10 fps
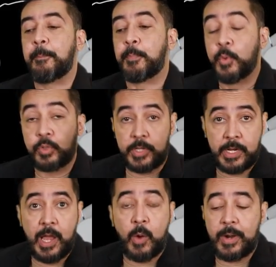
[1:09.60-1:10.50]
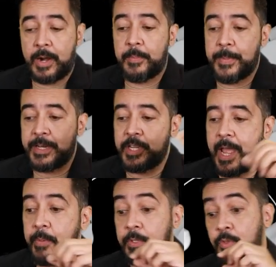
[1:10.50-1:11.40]
put in our
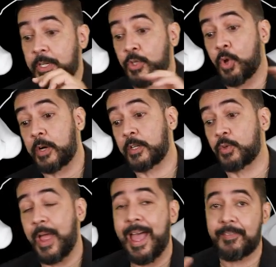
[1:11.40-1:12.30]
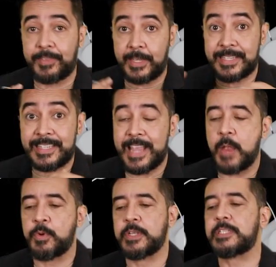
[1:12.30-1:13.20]
armamentarium in order to have the
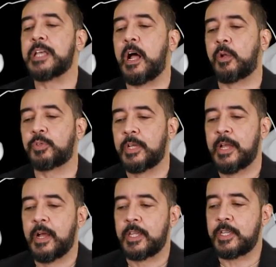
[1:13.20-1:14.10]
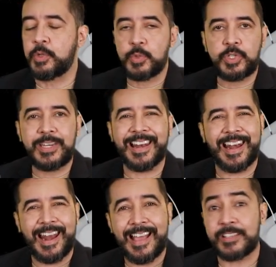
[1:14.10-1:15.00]
same result using
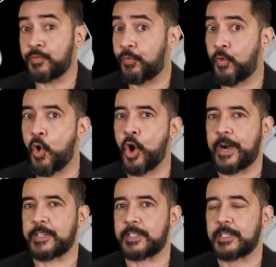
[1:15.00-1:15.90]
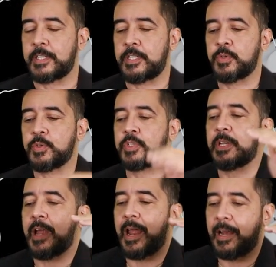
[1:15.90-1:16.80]
less force,
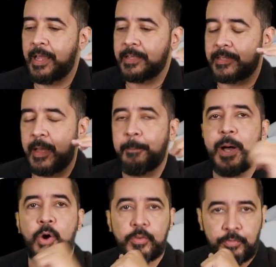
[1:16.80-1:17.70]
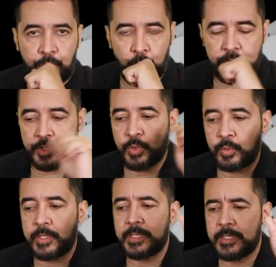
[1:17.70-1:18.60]
using less amount of force. So
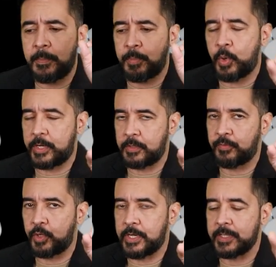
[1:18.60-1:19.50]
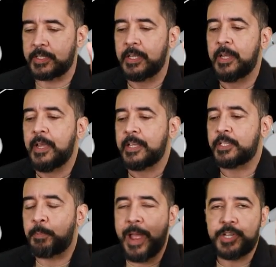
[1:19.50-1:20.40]
this is important for us,
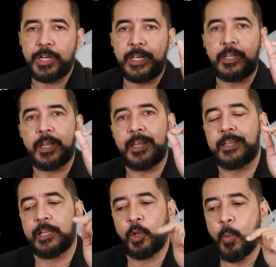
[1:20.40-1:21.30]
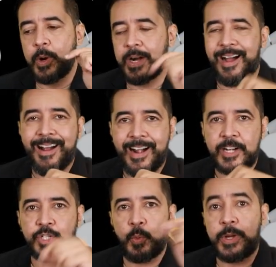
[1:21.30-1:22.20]
especially in the lower
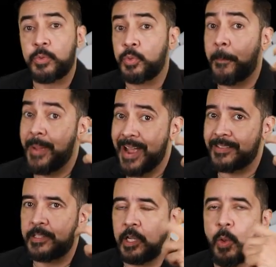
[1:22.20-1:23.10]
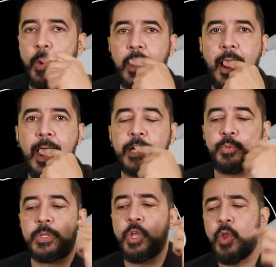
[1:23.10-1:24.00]
arch. When you do bands in the lower arch,
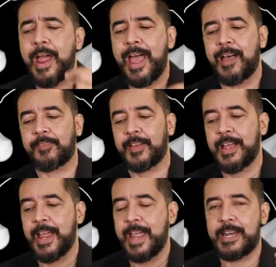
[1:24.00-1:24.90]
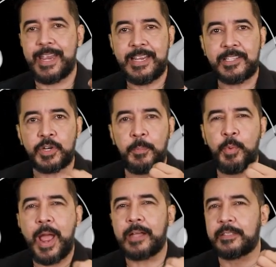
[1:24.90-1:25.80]
we don't have an
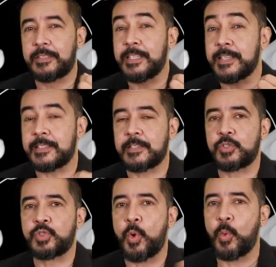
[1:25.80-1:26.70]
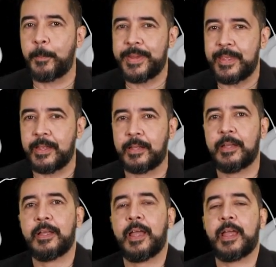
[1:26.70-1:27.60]
interbracted distance so big
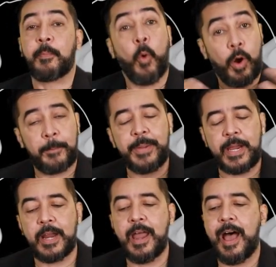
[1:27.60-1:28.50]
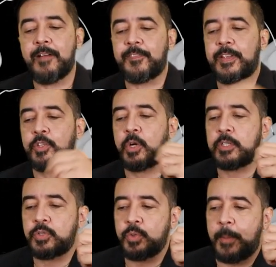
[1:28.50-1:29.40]
or big enough in
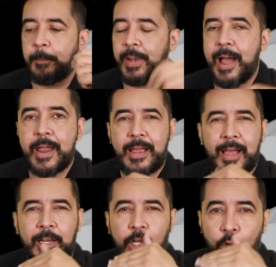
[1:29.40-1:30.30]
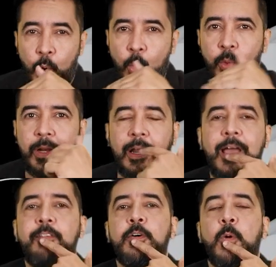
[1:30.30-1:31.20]
order to apply a low
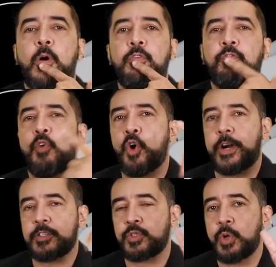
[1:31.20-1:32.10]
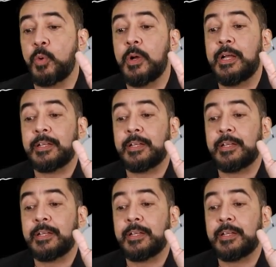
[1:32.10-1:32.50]
level of force. So